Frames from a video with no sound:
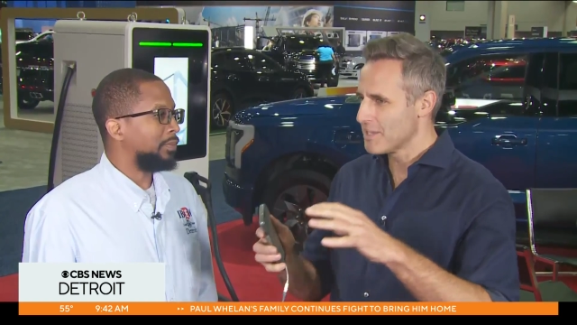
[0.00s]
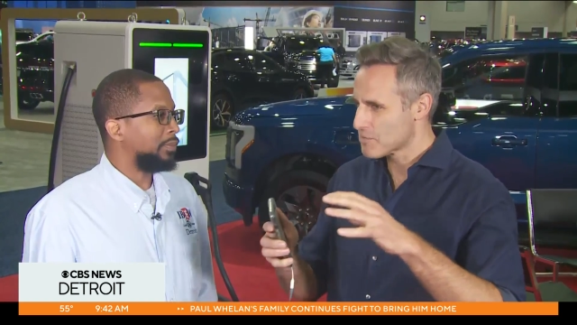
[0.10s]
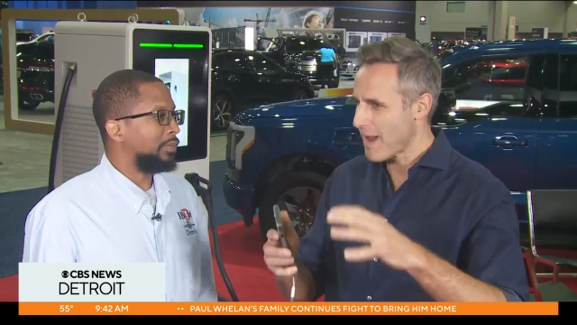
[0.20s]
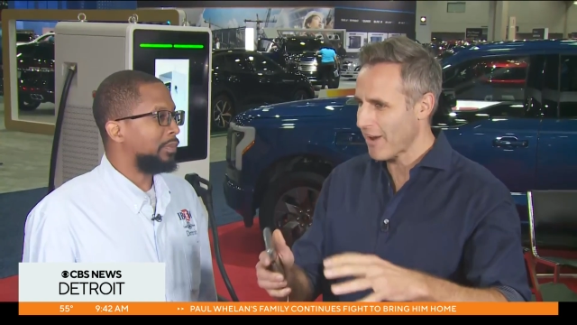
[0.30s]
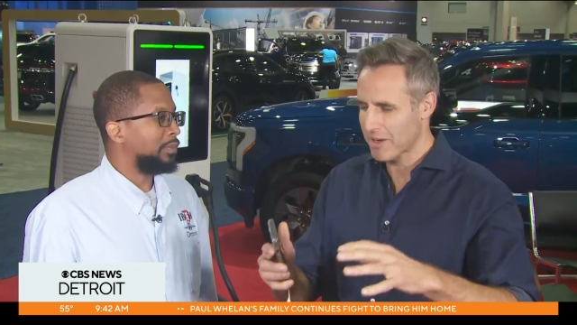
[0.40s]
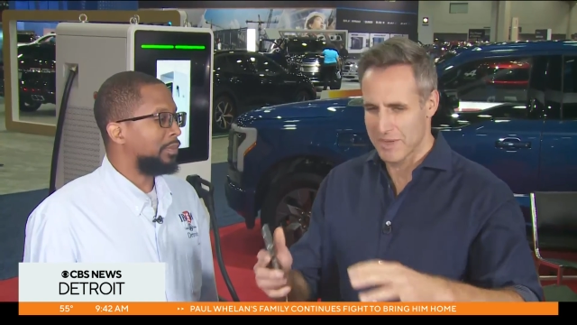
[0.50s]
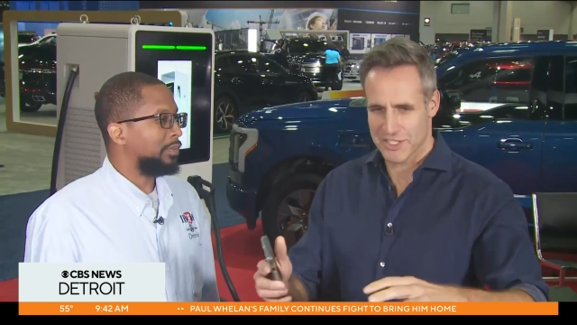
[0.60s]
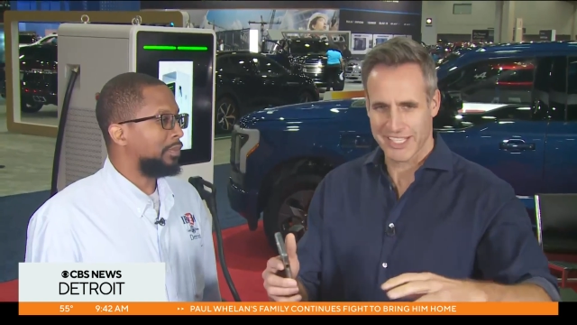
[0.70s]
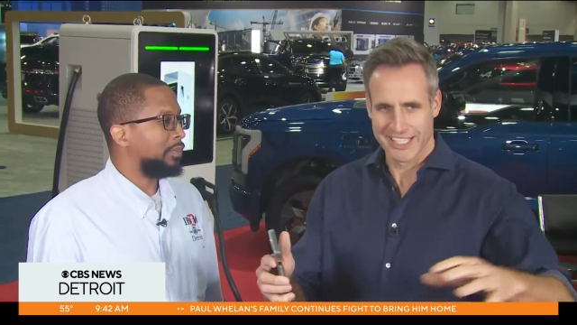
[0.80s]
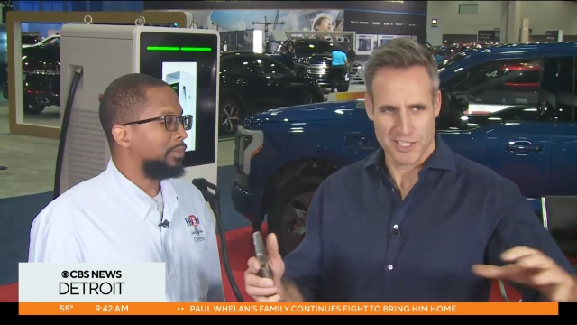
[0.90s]
Speaker 1: this Powering
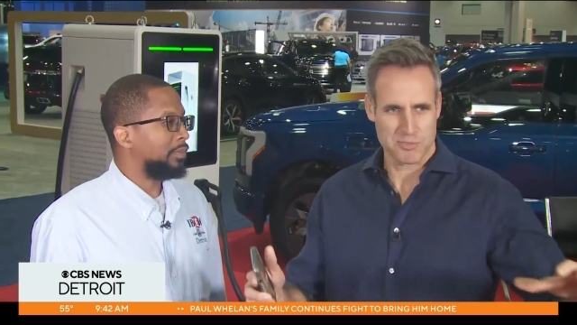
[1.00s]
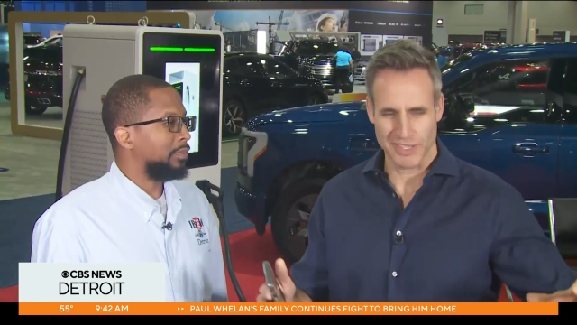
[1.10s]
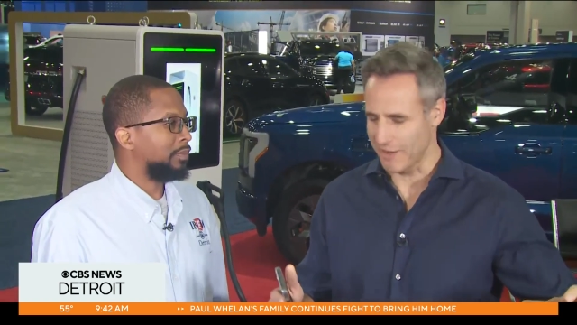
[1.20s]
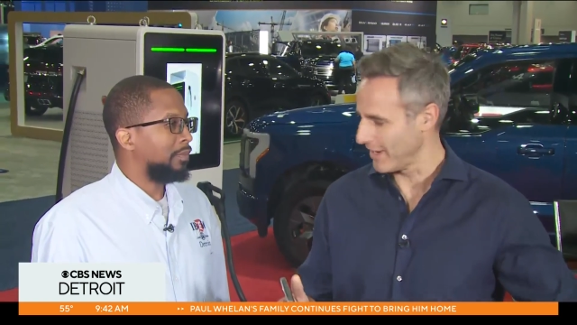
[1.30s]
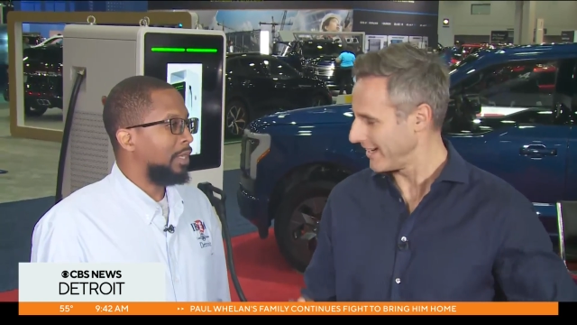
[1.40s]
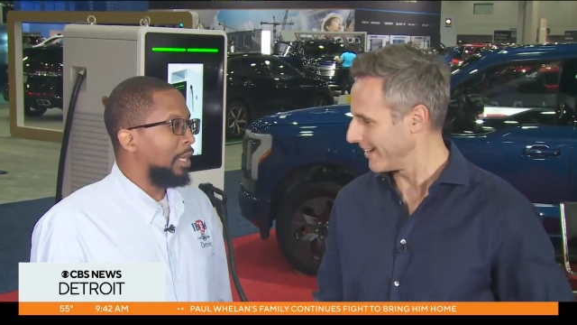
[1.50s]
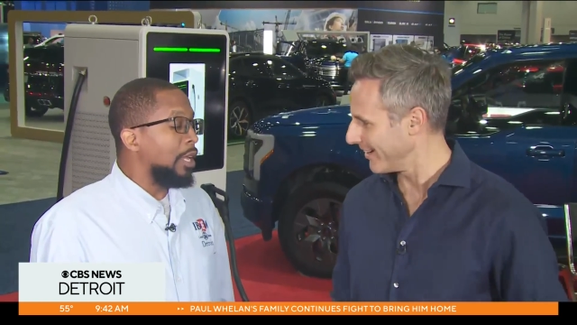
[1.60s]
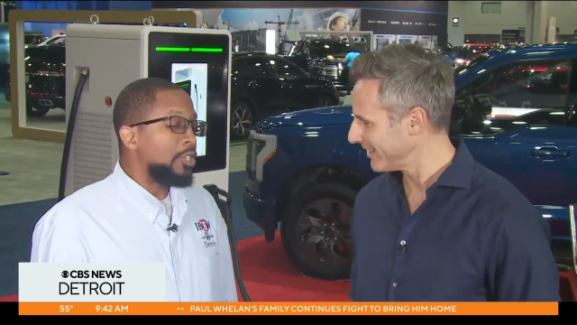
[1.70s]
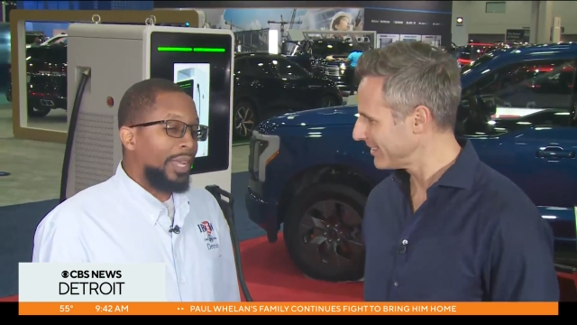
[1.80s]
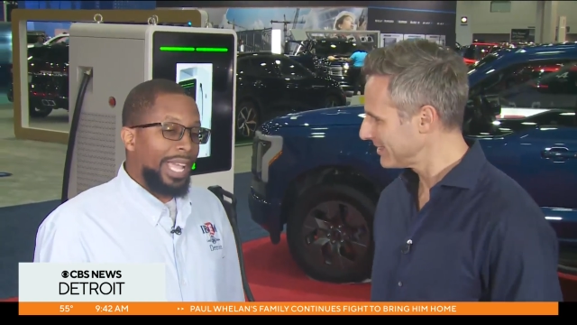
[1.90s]
Michigan display right here.
Speaker 2: So
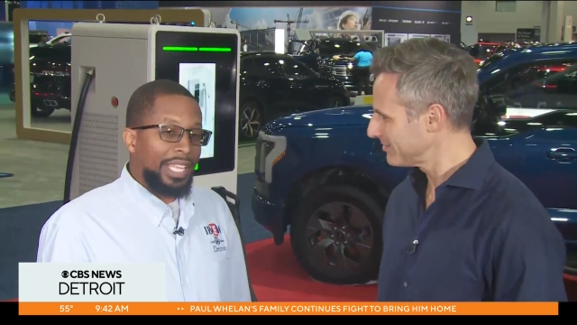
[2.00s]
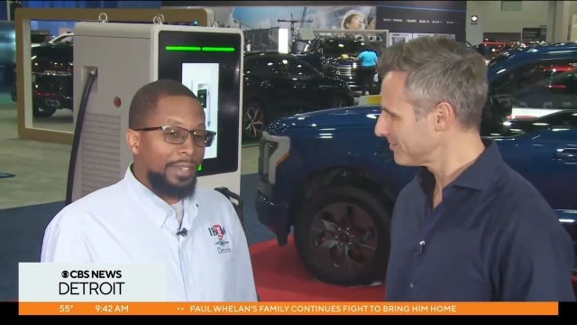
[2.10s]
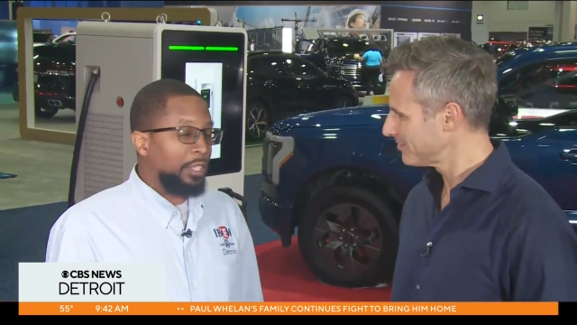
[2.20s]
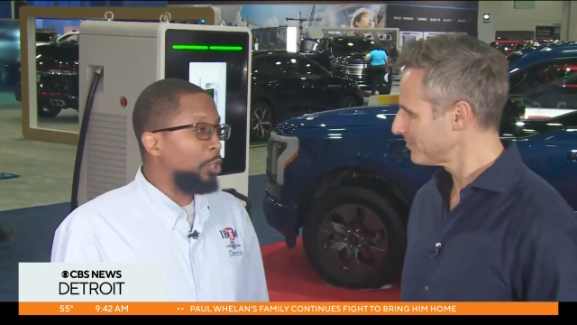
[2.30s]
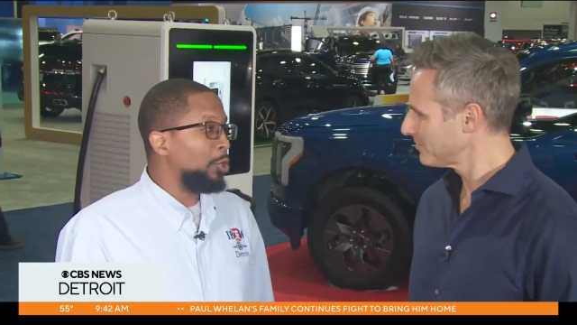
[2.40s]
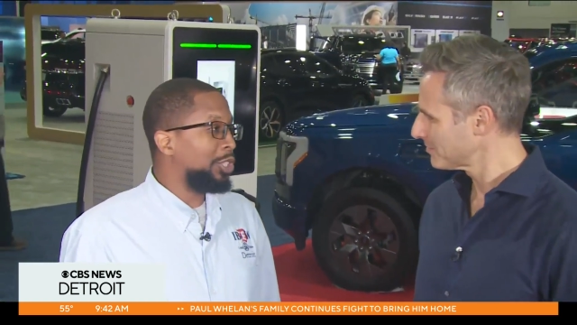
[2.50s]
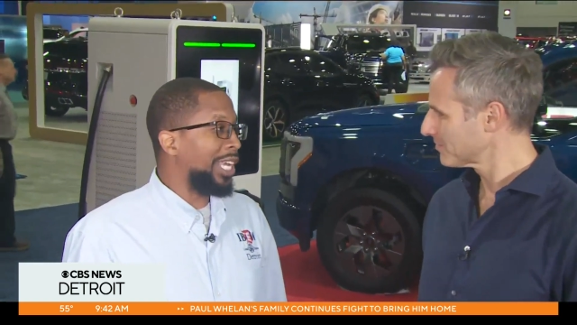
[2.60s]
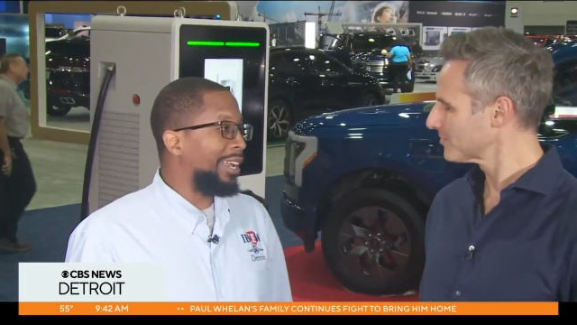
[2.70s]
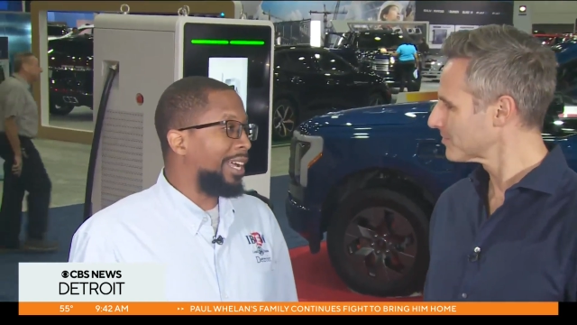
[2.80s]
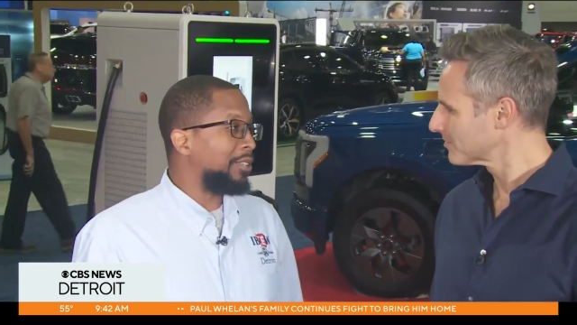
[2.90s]
I got to give a huge shout
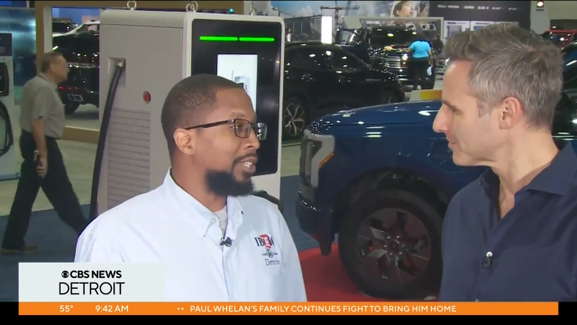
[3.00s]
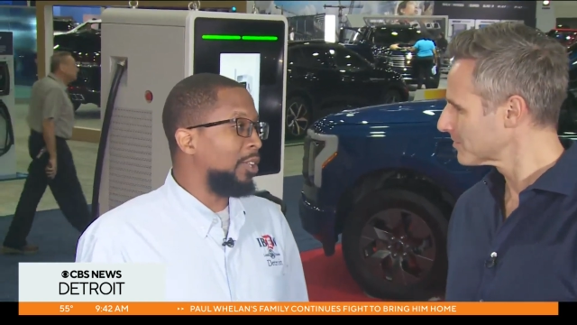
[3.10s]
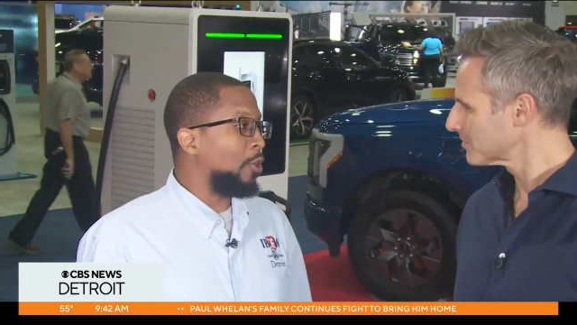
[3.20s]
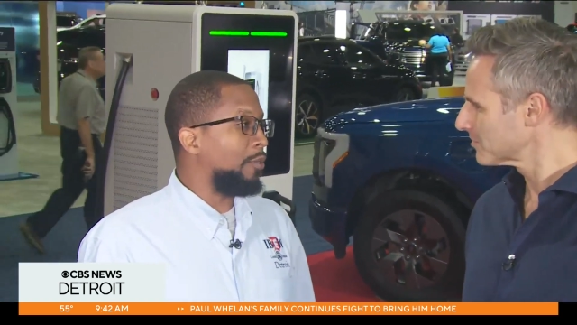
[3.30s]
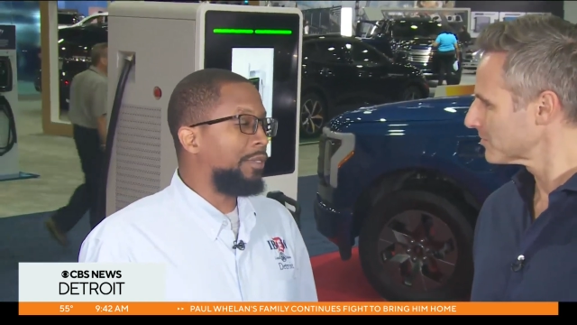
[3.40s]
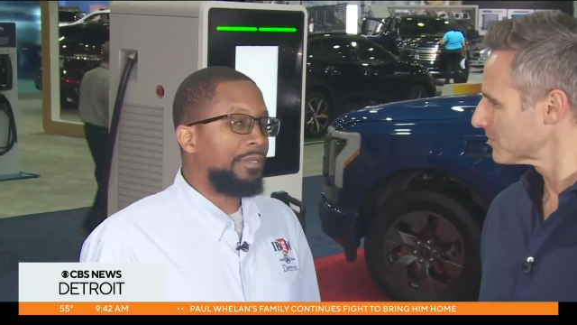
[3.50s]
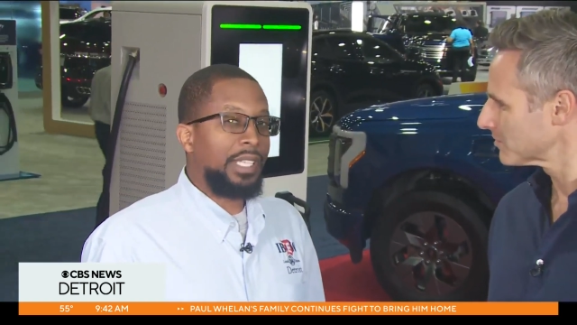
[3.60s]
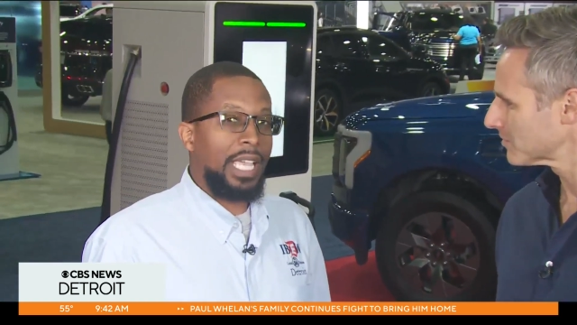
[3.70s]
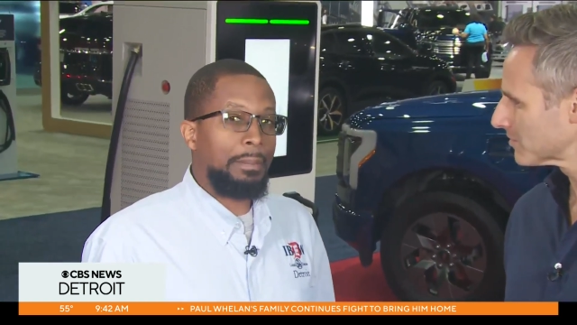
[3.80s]
out to Local 58